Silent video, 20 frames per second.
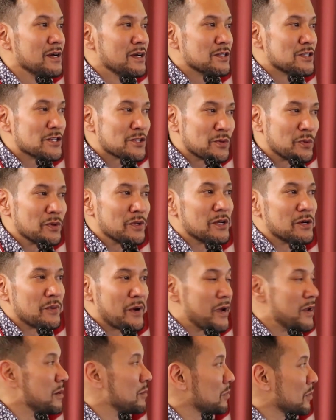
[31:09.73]
Just really
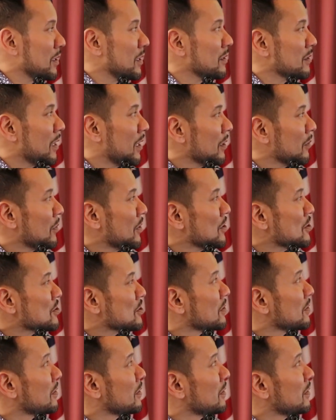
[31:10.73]
write in plain
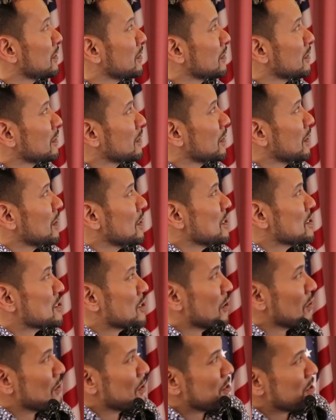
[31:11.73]
language.
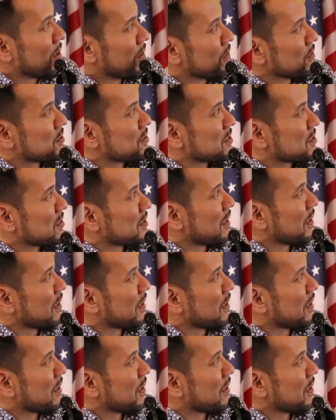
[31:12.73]
So the don'ts,